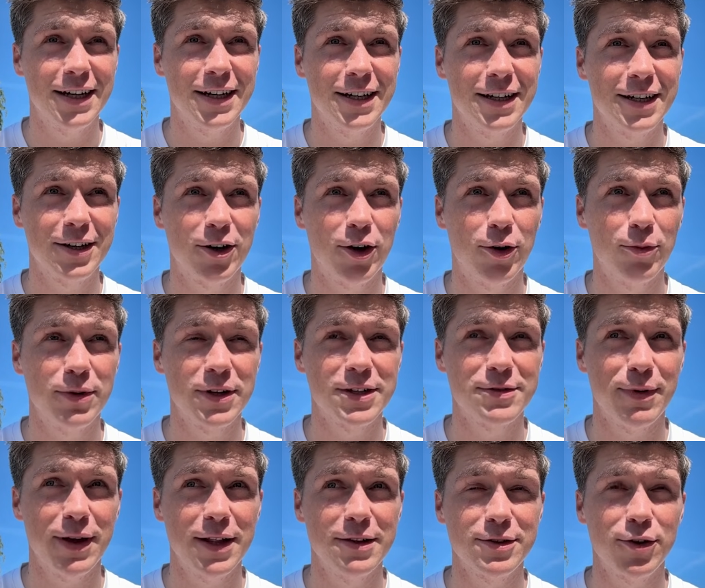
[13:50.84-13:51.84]
Couple of
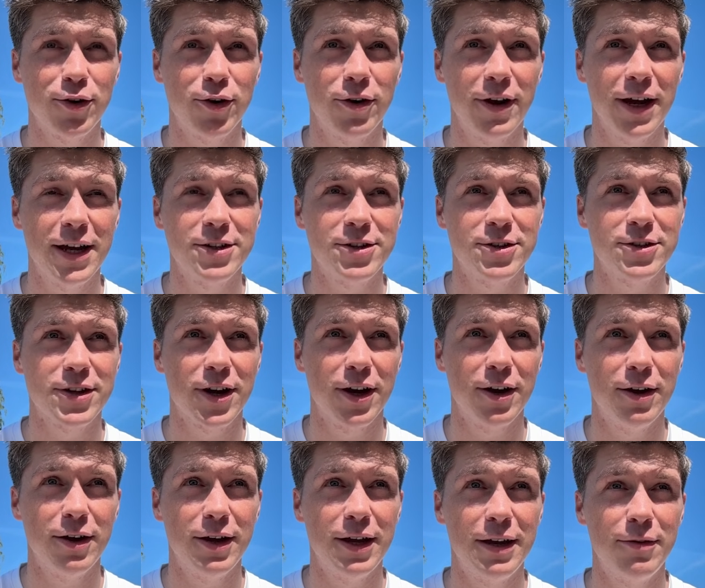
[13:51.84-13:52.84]
spells with Gorey Rangers.
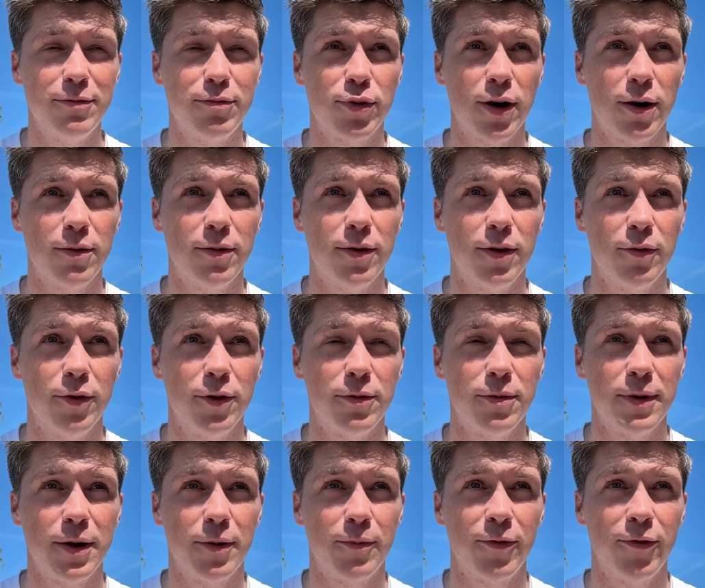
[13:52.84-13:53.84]
I probably would have been
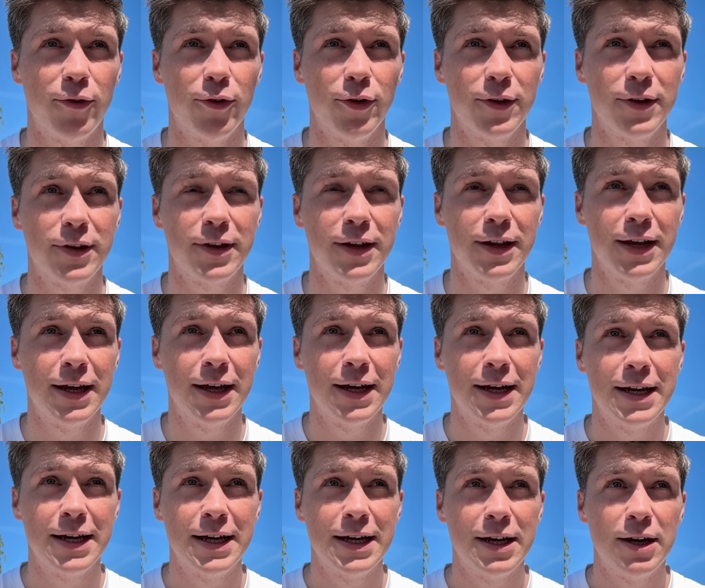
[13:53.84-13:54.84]
up front.
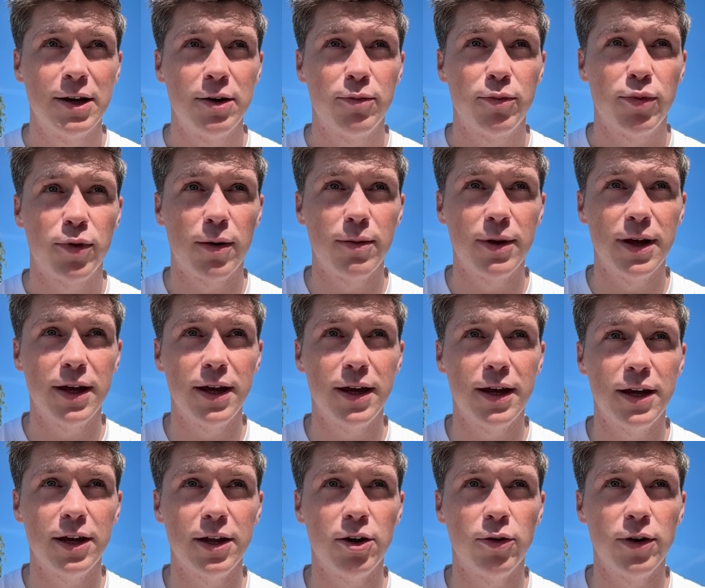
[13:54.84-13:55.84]
Probably, you
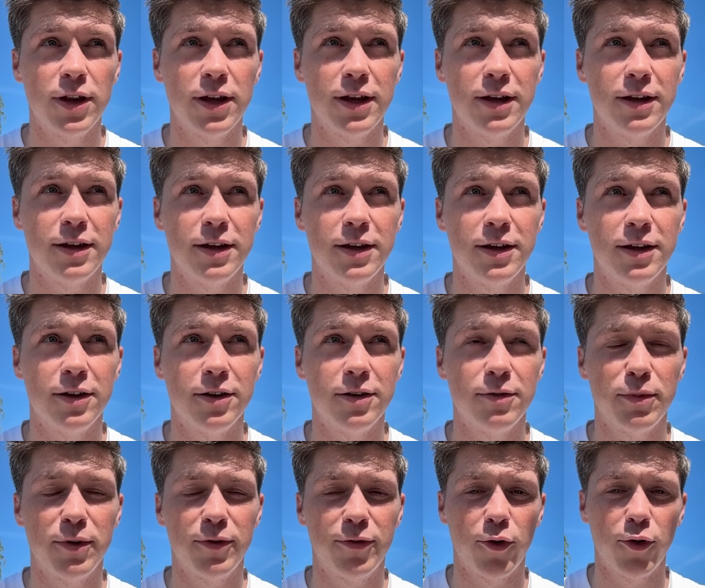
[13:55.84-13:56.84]
know, when you
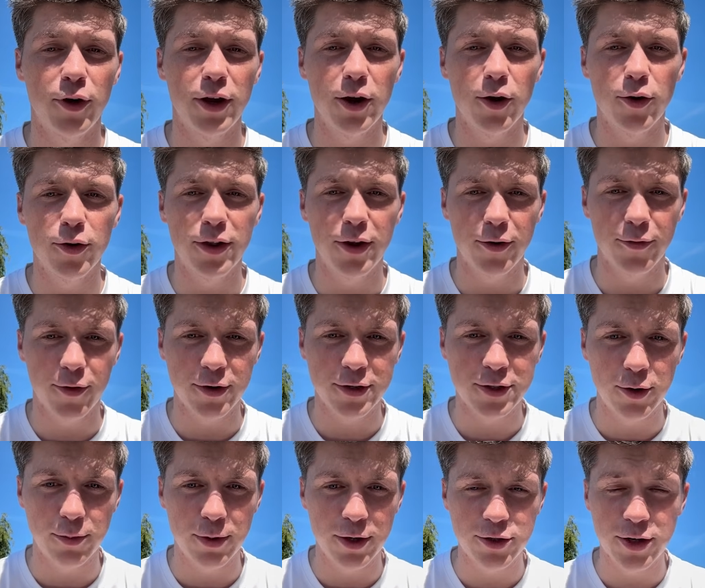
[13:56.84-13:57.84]
before you go to your first couple
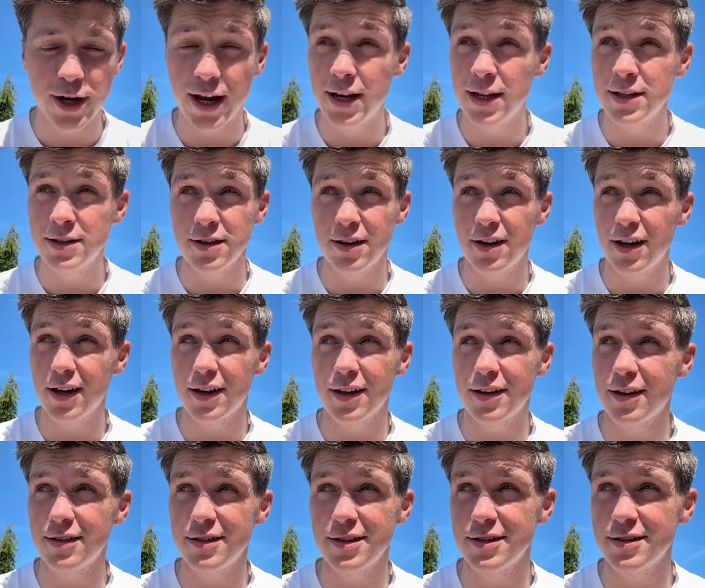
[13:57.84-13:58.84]
of trainings, you're like,
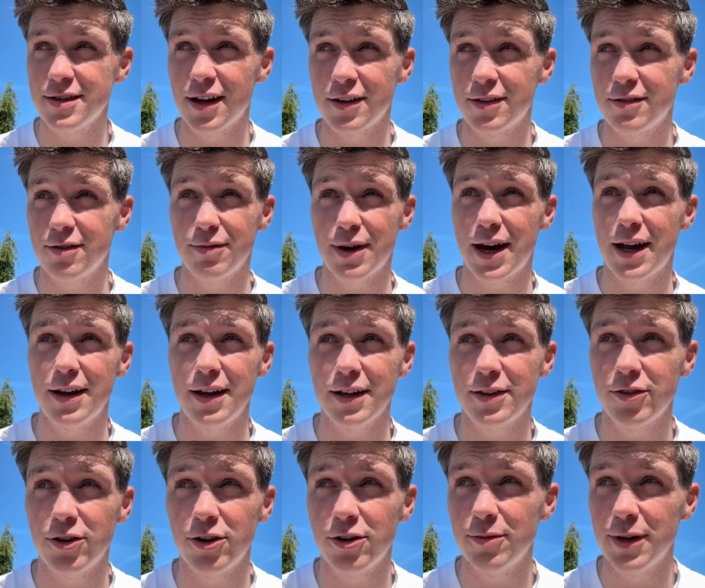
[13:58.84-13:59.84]
this is not too bad, like, do you
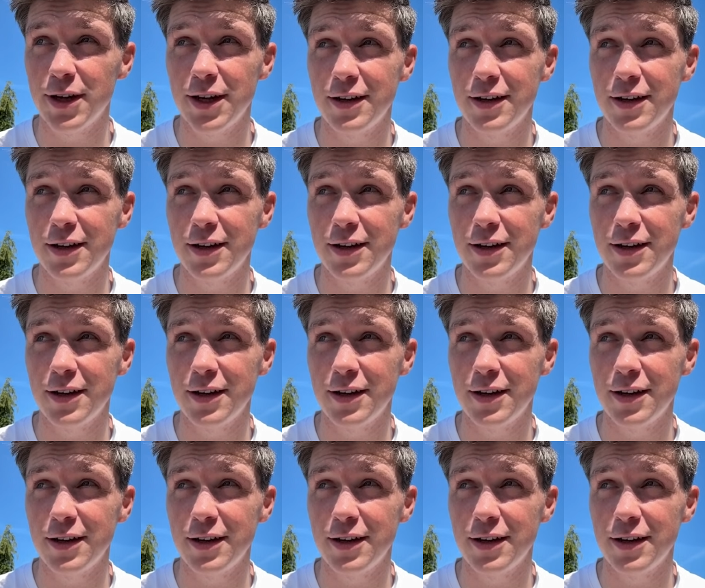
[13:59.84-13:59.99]
know what I mean?